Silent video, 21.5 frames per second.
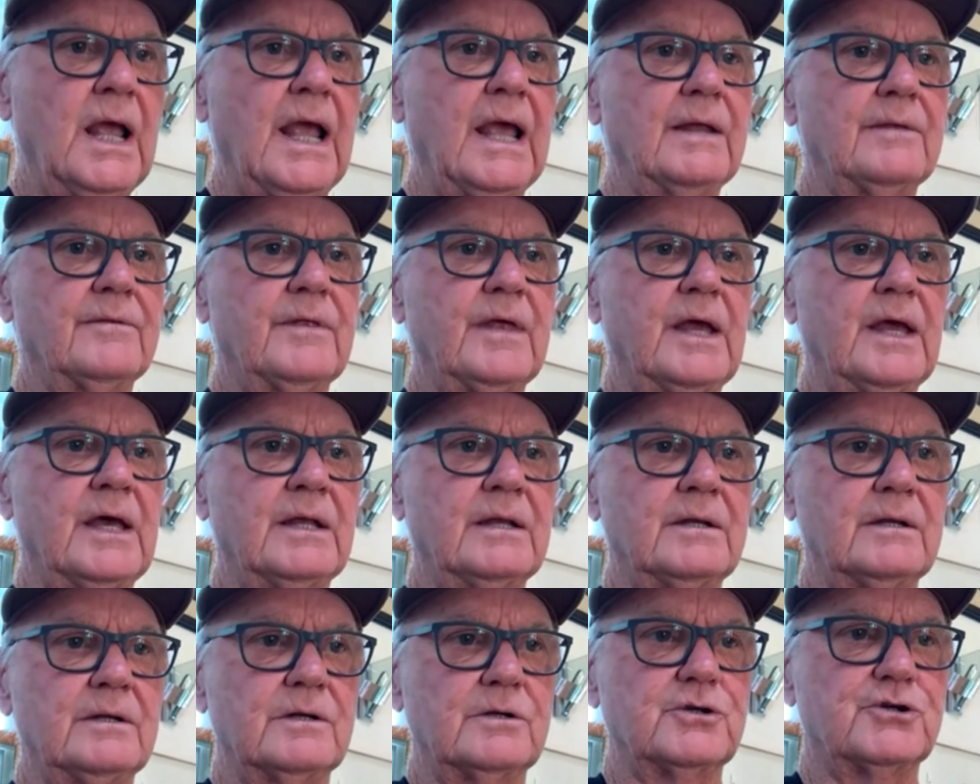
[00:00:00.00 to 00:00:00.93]
And
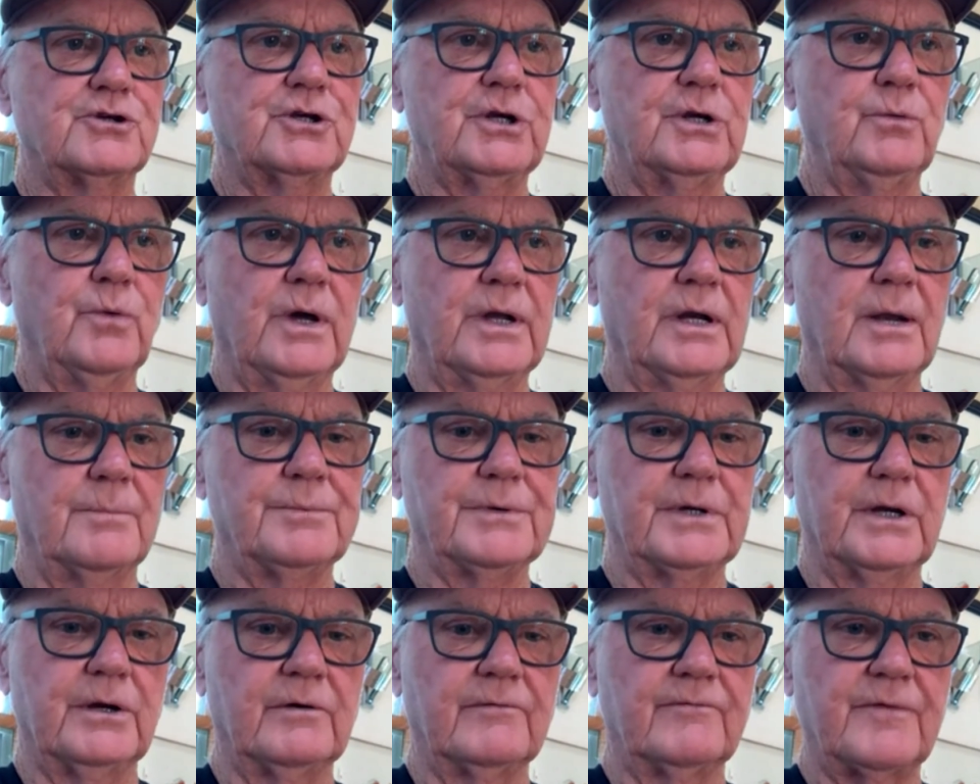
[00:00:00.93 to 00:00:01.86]
then she went up
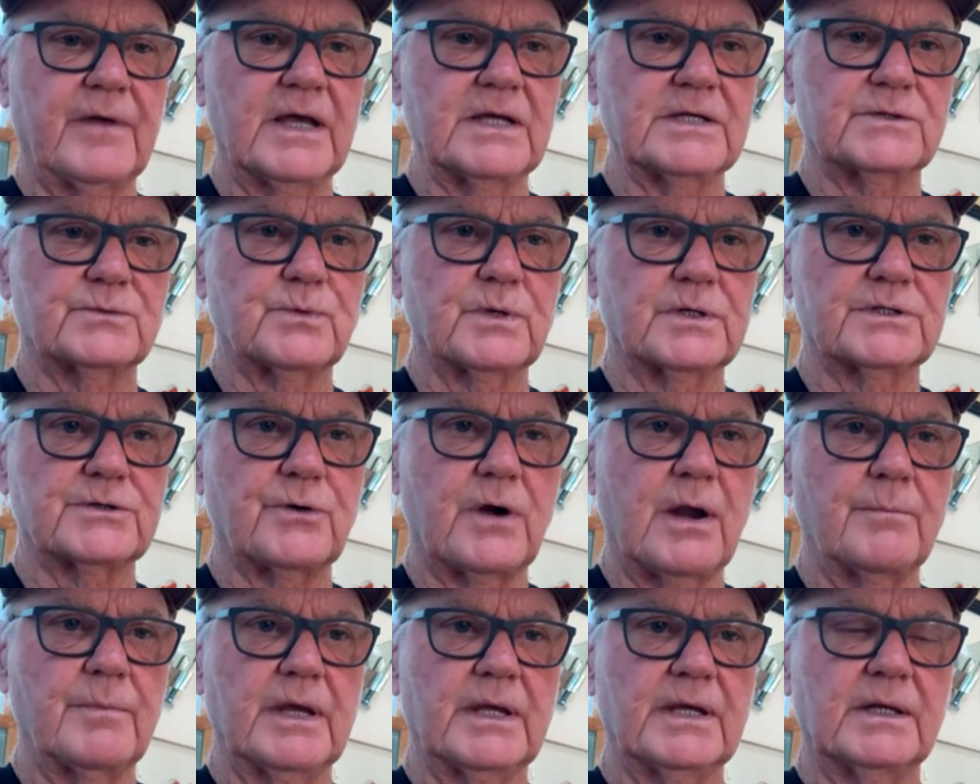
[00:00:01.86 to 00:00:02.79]
and interfaced with
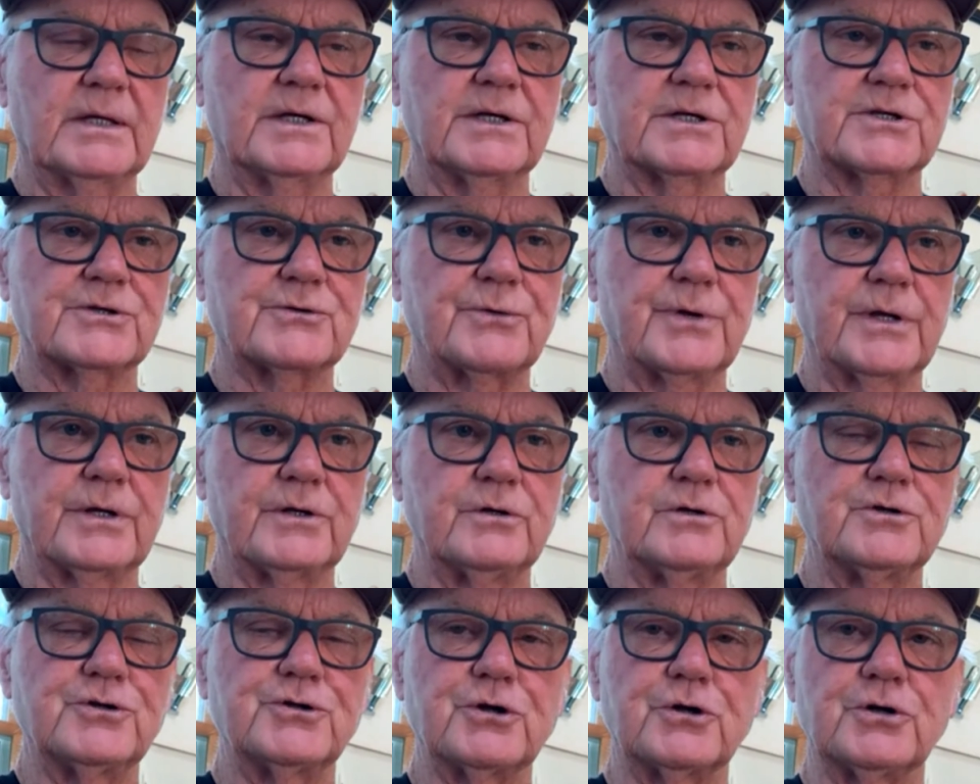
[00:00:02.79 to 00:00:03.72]
ceramic industry in
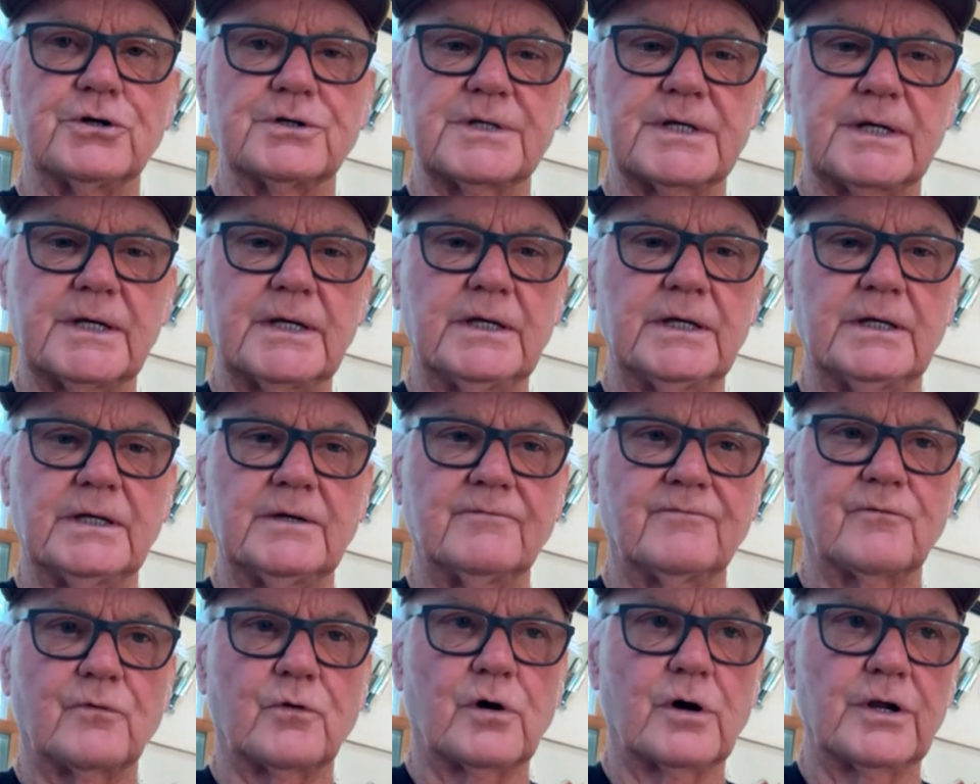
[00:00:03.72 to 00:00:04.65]
New
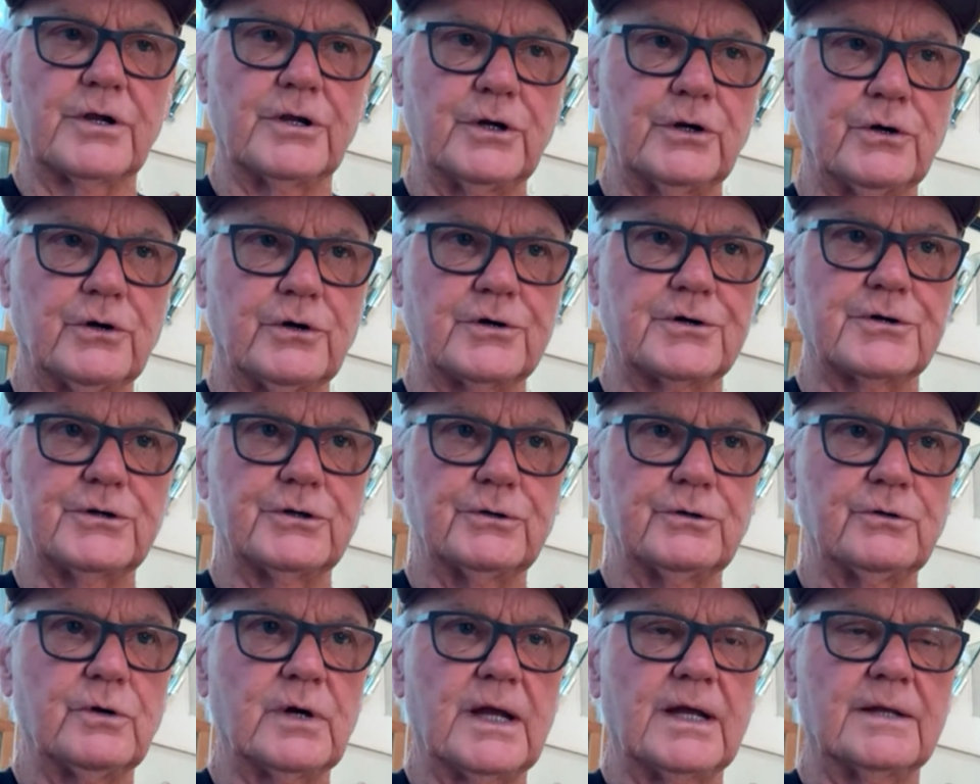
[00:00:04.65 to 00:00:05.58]
Jersey for a year or
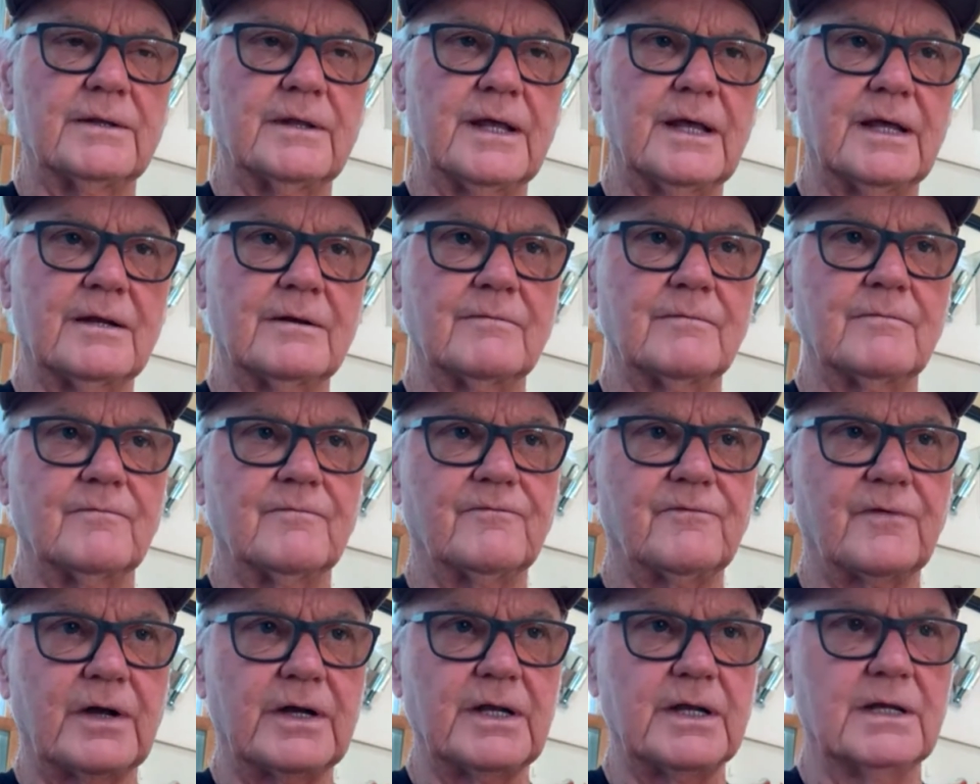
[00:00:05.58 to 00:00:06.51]
two. And then,
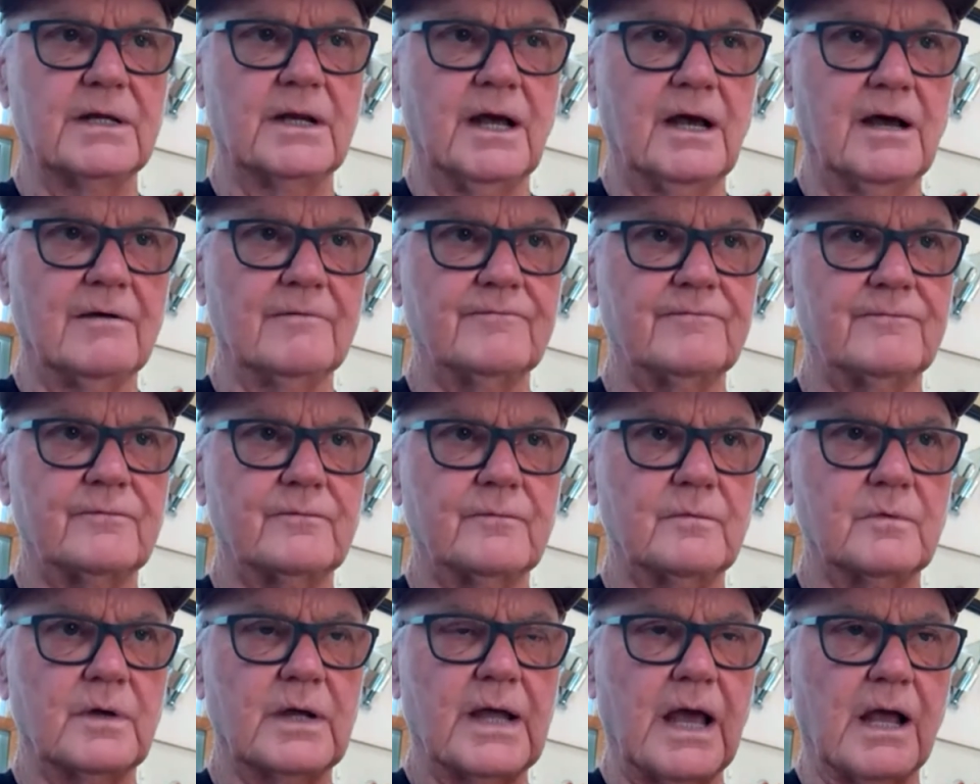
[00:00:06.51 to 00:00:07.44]
funny enough,
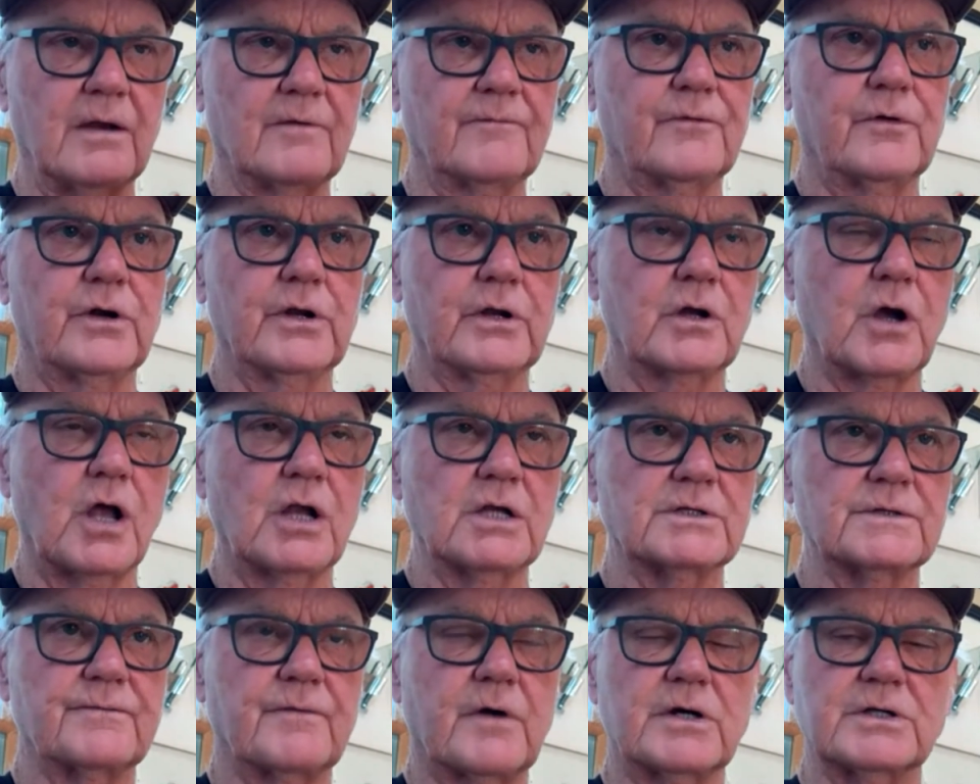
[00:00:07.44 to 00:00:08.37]
California
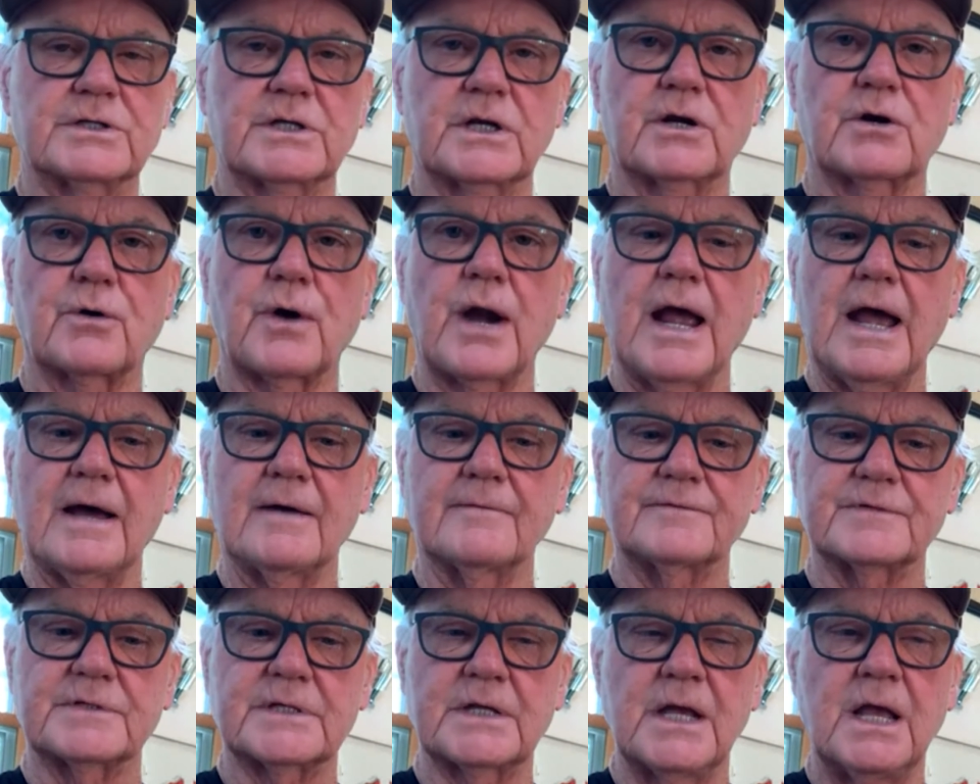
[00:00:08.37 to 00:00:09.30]
College of Arts and
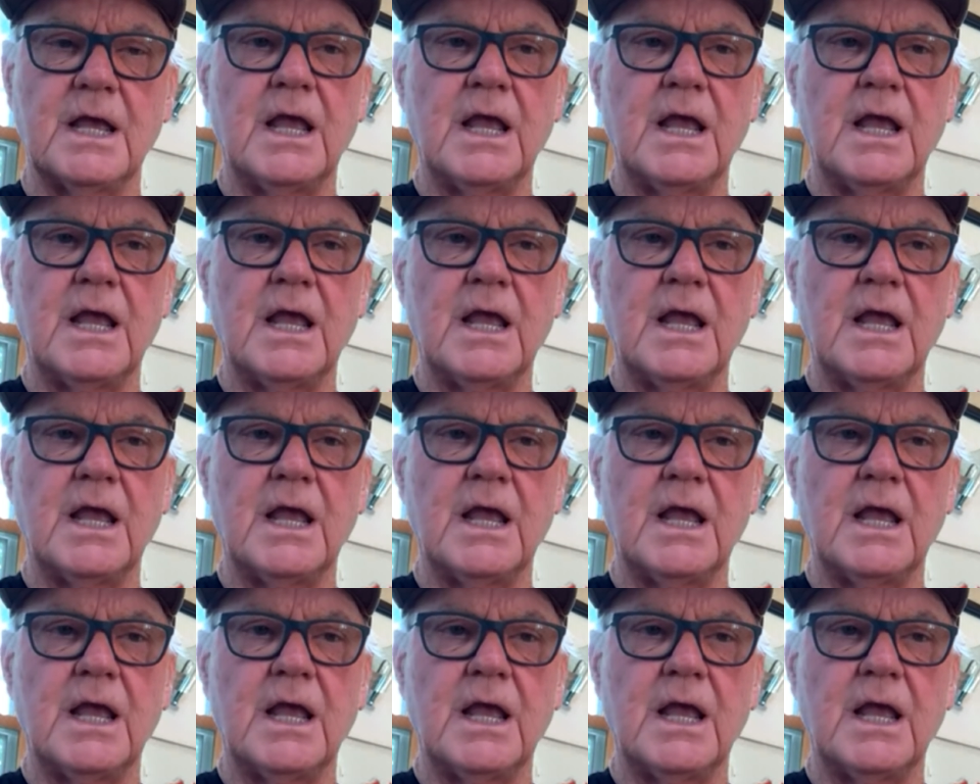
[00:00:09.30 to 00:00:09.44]
Crafts,